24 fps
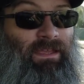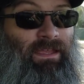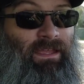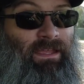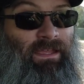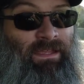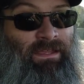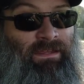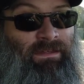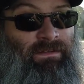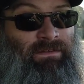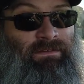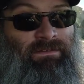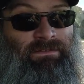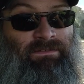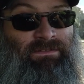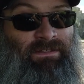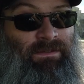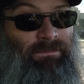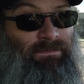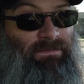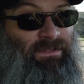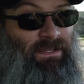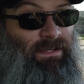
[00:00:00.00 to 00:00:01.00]
and
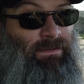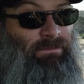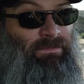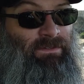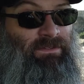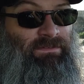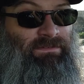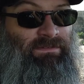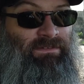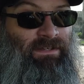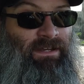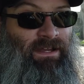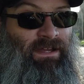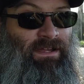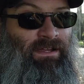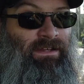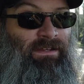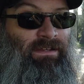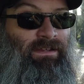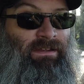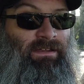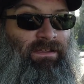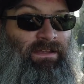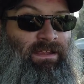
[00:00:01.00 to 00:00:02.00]
sometimes it's
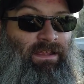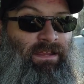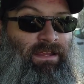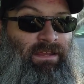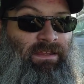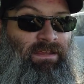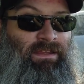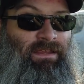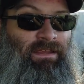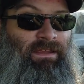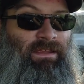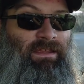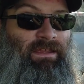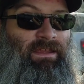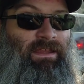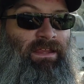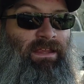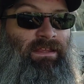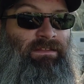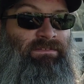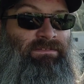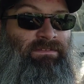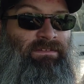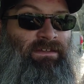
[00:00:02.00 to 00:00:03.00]
not
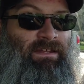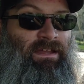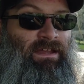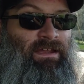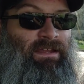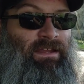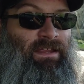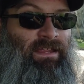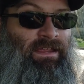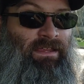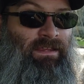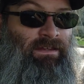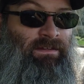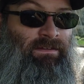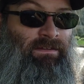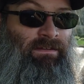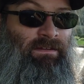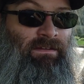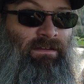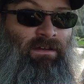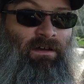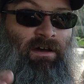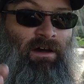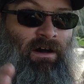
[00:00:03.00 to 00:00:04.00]

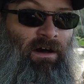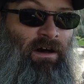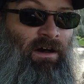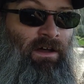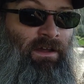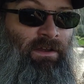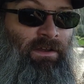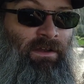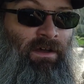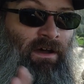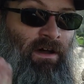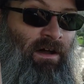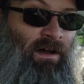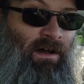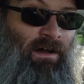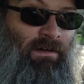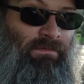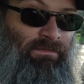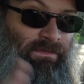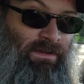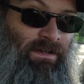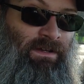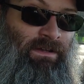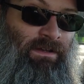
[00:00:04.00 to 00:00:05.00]
an on
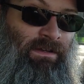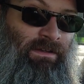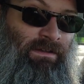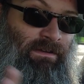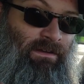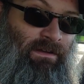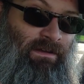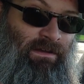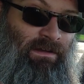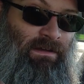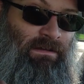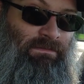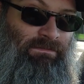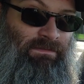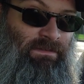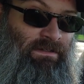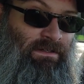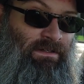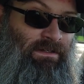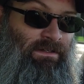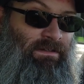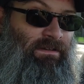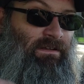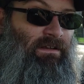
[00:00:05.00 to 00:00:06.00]

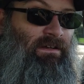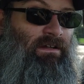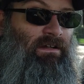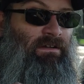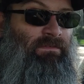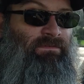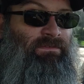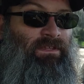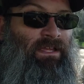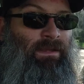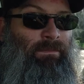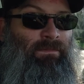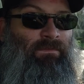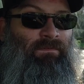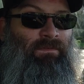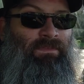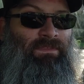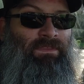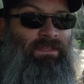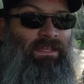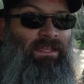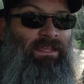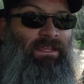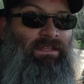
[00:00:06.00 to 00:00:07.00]
off type of a
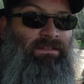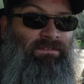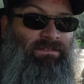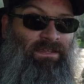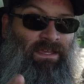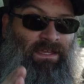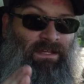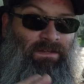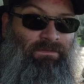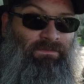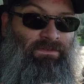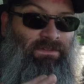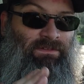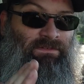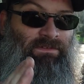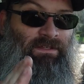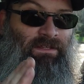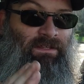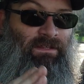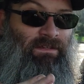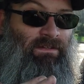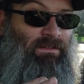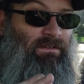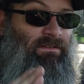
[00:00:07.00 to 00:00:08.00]
thing. It's kind of just
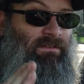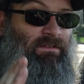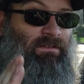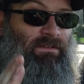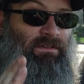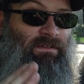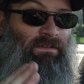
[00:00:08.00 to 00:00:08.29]
like a